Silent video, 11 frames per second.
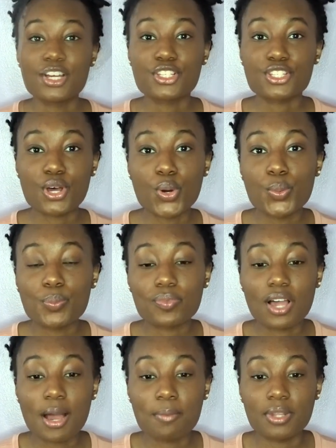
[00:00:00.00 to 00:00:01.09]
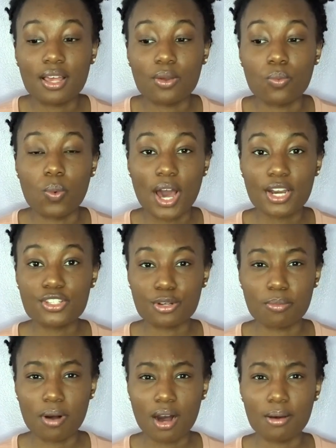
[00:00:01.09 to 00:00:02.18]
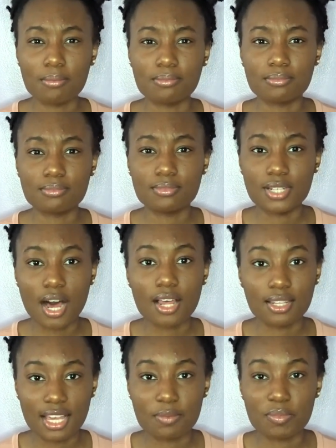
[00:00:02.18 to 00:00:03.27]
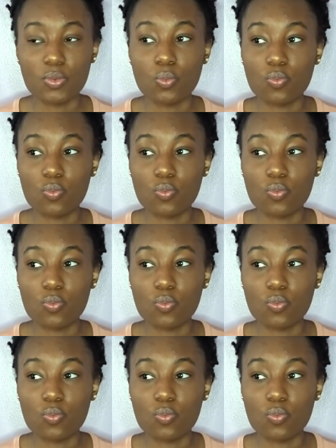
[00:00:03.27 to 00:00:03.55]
So I'm like, why does your mom not like me?